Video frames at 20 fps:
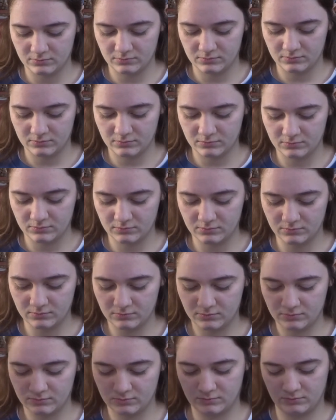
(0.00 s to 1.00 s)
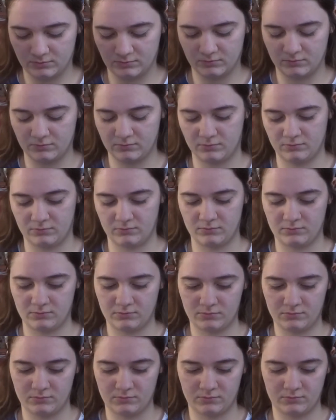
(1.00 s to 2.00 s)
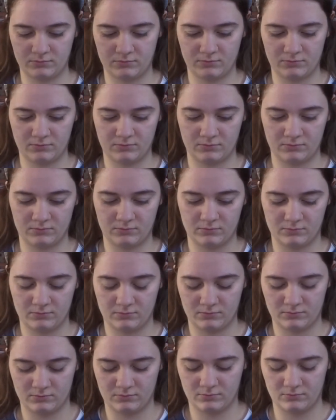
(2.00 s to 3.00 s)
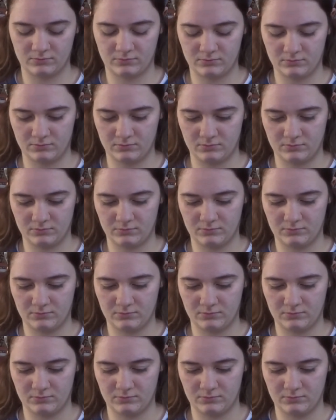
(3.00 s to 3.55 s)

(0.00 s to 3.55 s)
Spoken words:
[no speech]